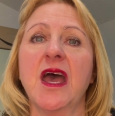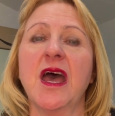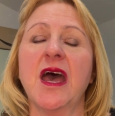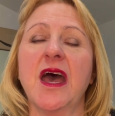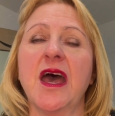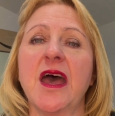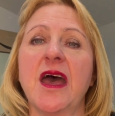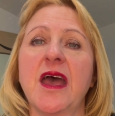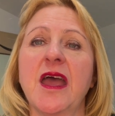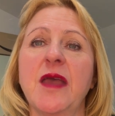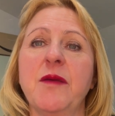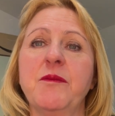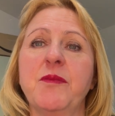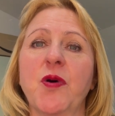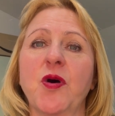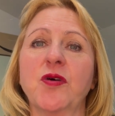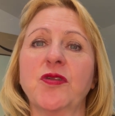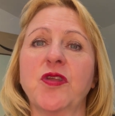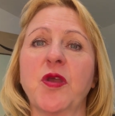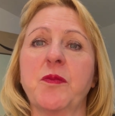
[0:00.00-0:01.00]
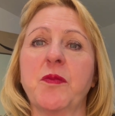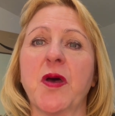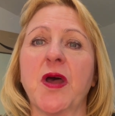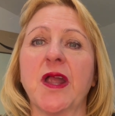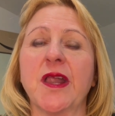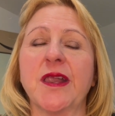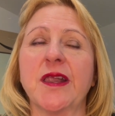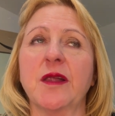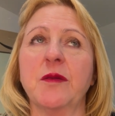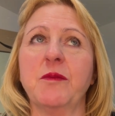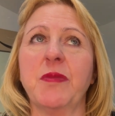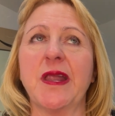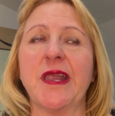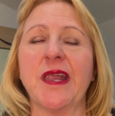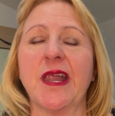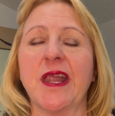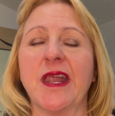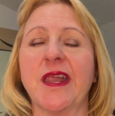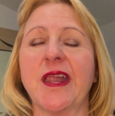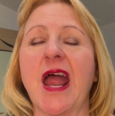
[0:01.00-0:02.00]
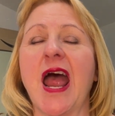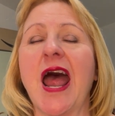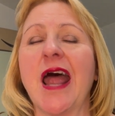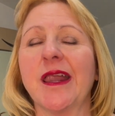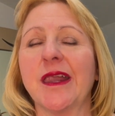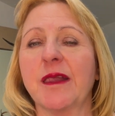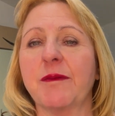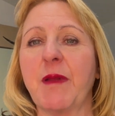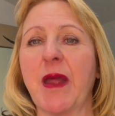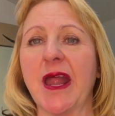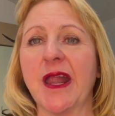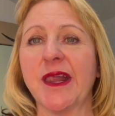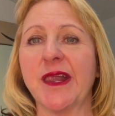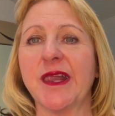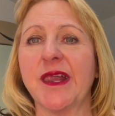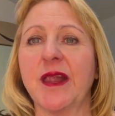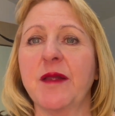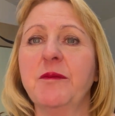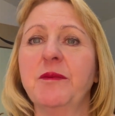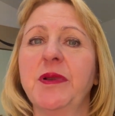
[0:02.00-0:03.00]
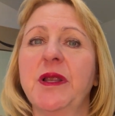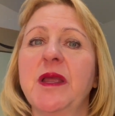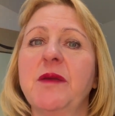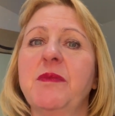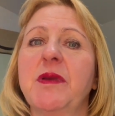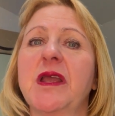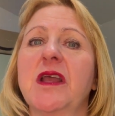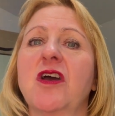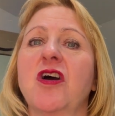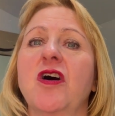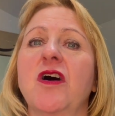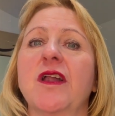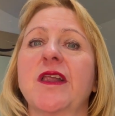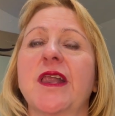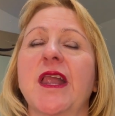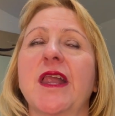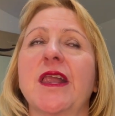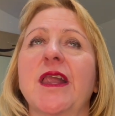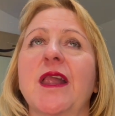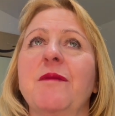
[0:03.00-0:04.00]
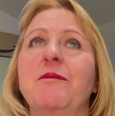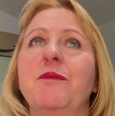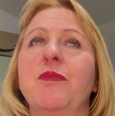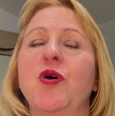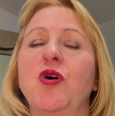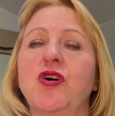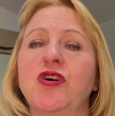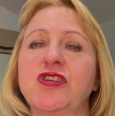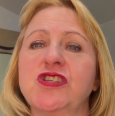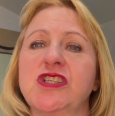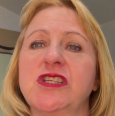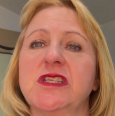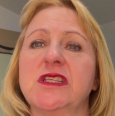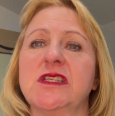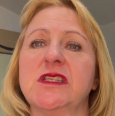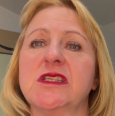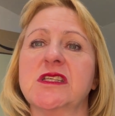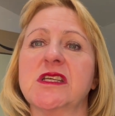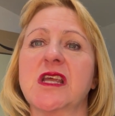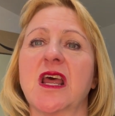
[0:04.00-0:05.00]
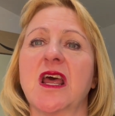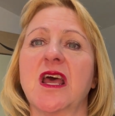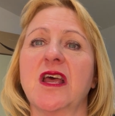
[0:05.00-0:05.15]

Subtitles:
in both your personal and business aspects, simply because it's important